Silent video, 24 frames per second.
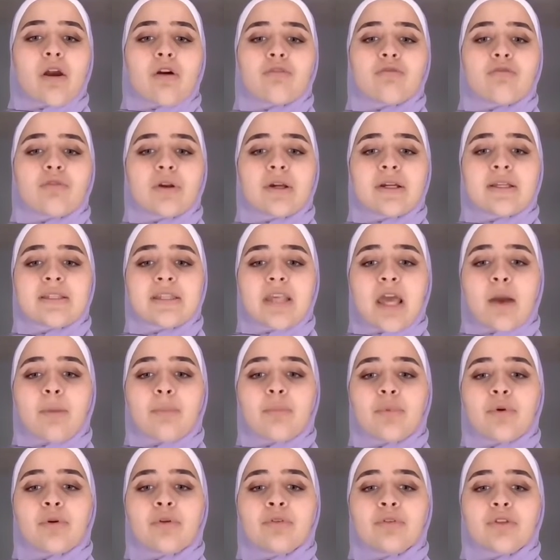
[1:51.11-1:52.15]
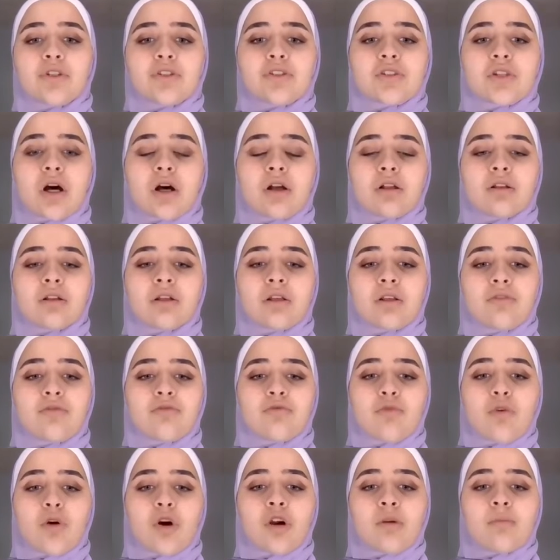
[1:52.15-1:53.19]
For example, the solid
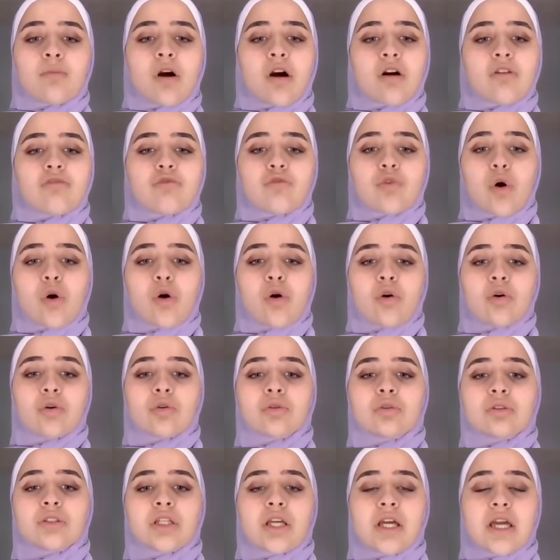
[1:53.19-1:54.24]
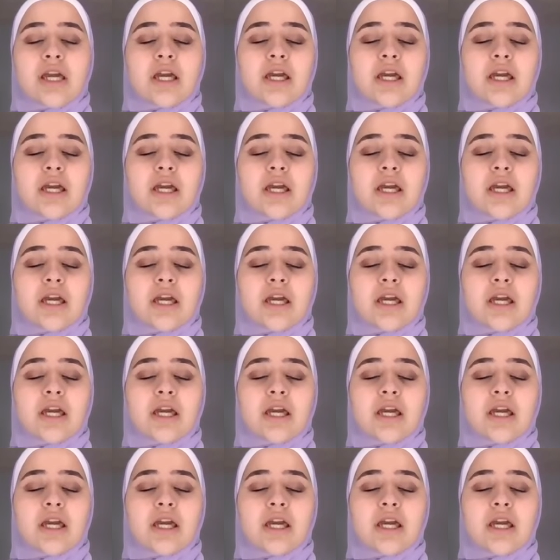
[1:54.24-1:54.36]
form of gold